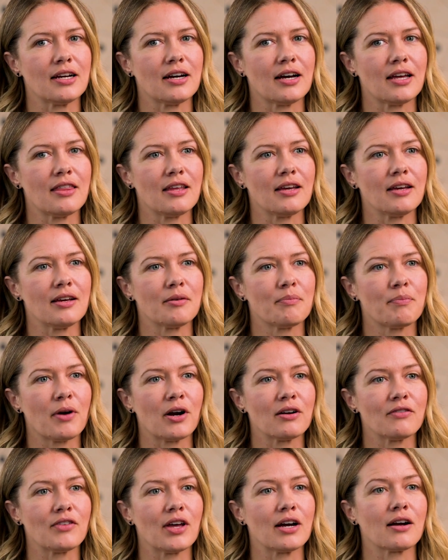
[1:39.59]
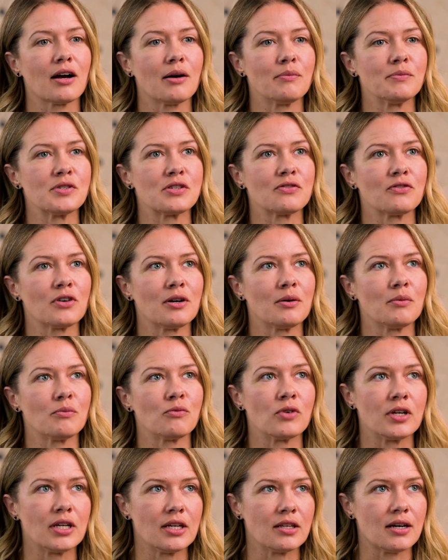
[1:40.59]
I think part of that comes from
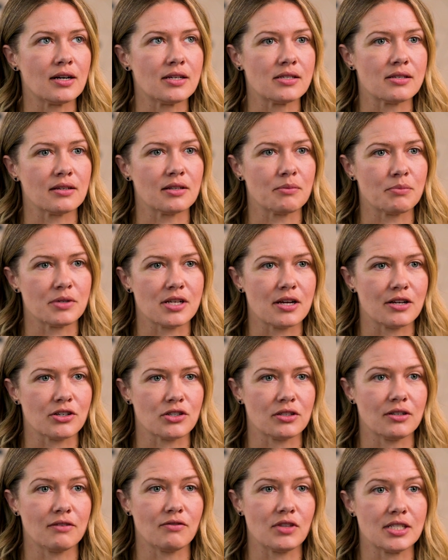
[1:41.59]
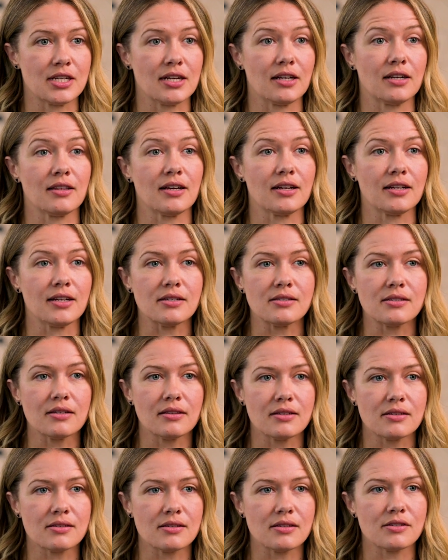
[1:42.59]
realizing the potential of the data that is in
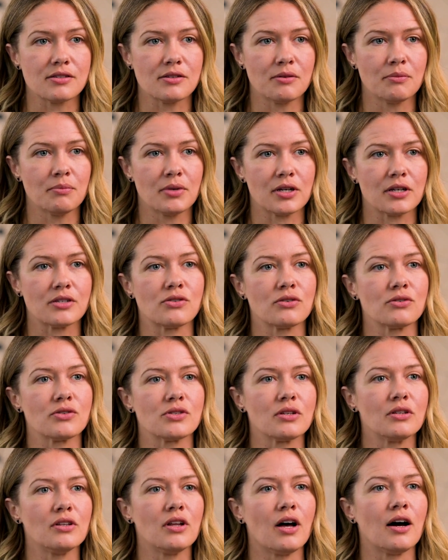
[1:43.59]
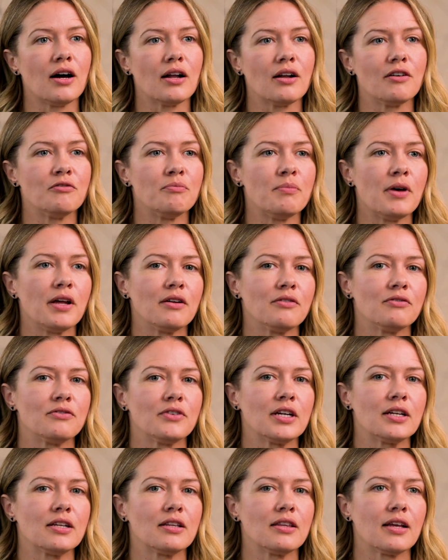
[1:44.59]
the system because there's a lot of
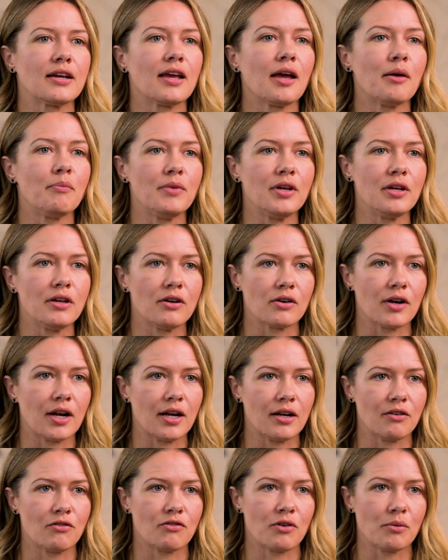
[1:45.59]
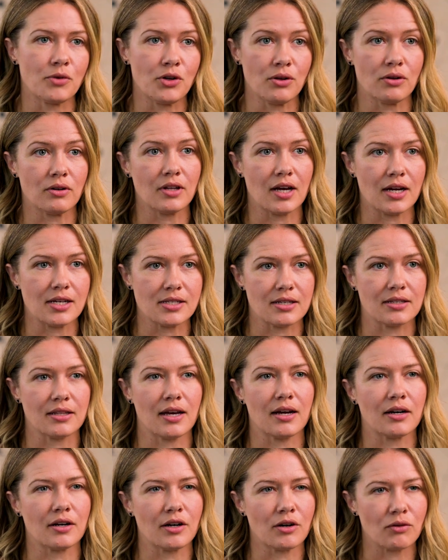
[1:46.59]
benefit that can be created from utilizing
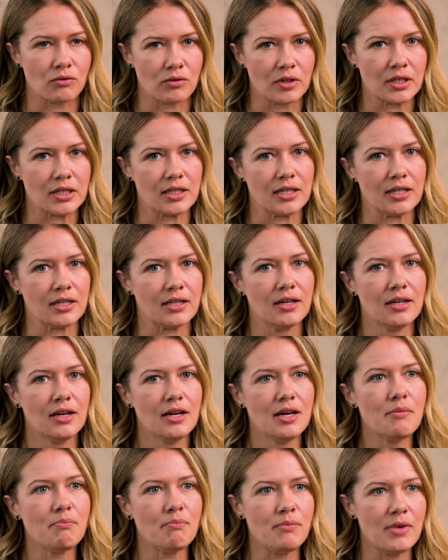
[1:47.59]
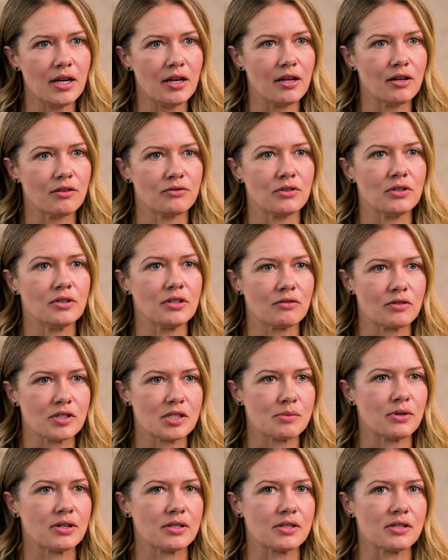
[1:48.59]
that in a really meaningful and
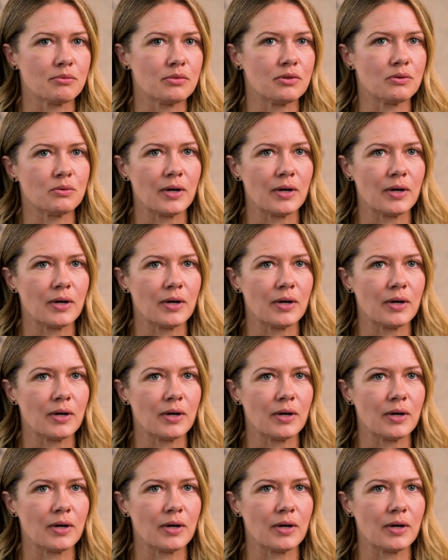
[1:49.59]
responsible